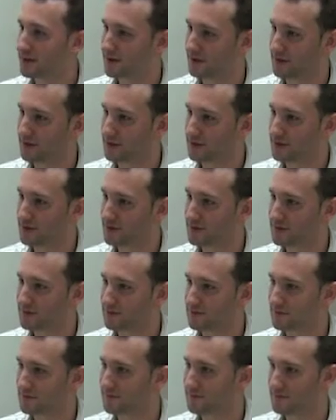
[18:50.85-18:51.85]
conditions?
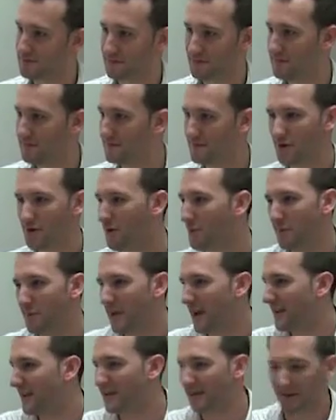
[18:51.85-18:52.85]
Normal
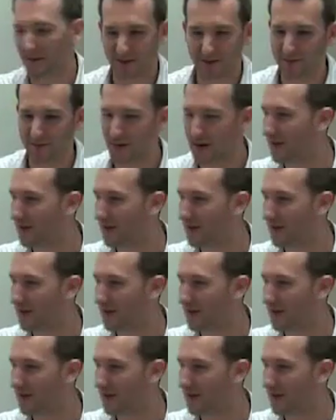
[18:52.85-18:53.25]
painkillers?